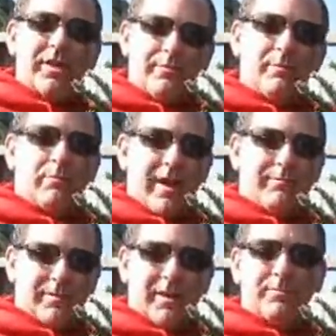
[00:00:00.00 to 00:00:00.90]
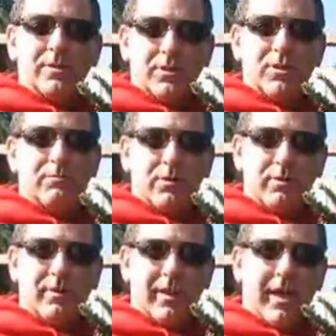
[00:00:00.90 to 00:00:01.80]
Keep them wrapped up until you put
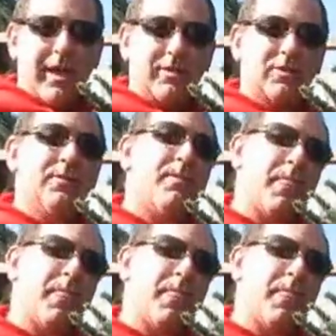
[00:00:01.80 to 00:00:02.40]
them in the house,